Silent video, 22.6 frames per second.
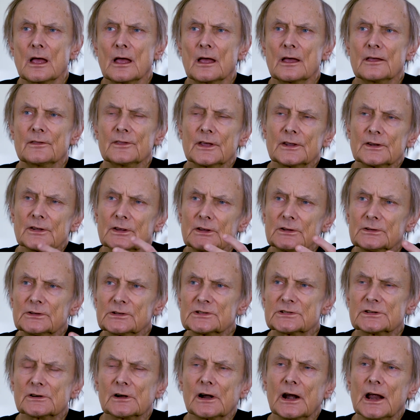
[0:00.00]
And then he
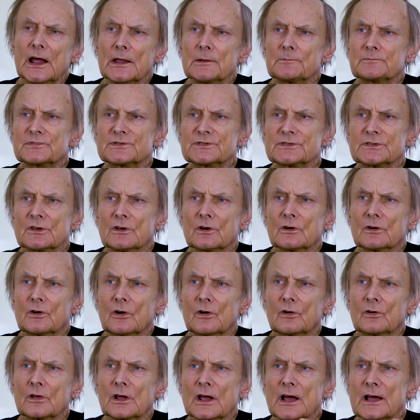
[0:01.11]
describes
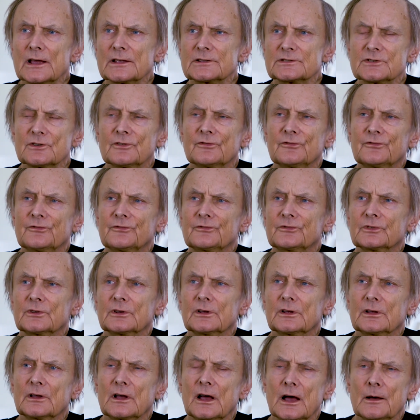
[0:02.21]
all kinds of
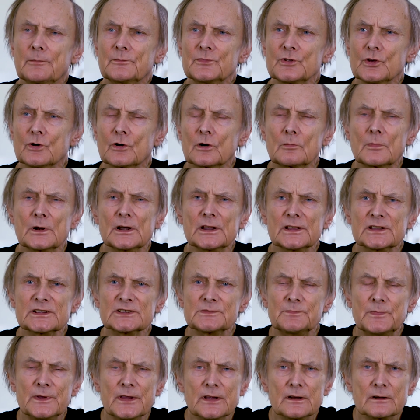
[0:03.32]
abnormal
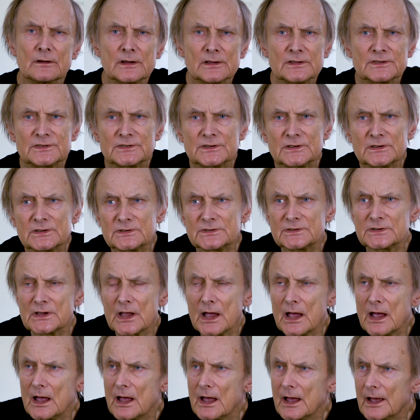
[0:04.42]
experiences,
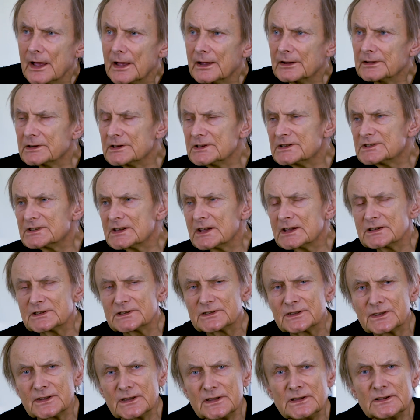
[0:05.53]
and he says
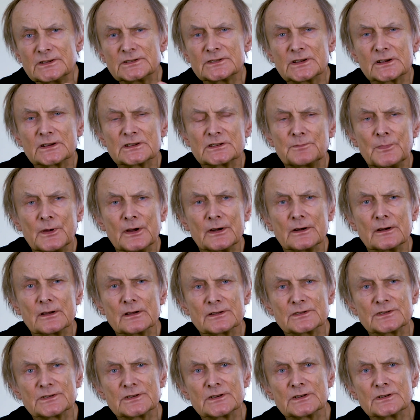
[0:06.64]
these
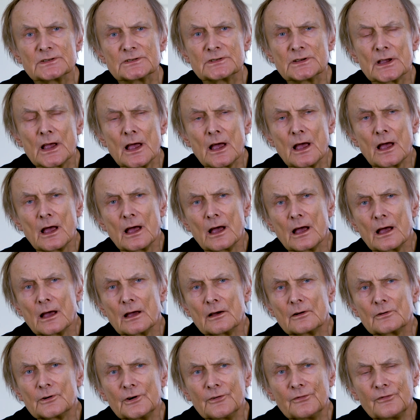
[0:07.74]
experiences
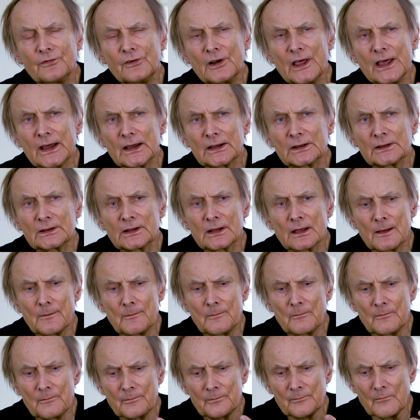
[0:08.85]
reflect
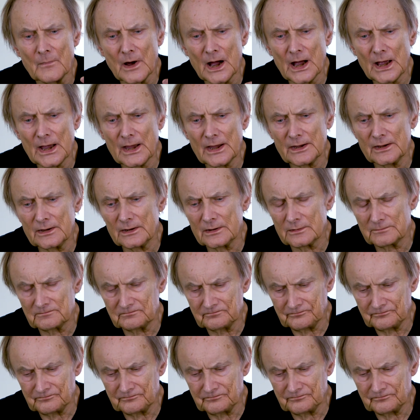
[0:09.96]
my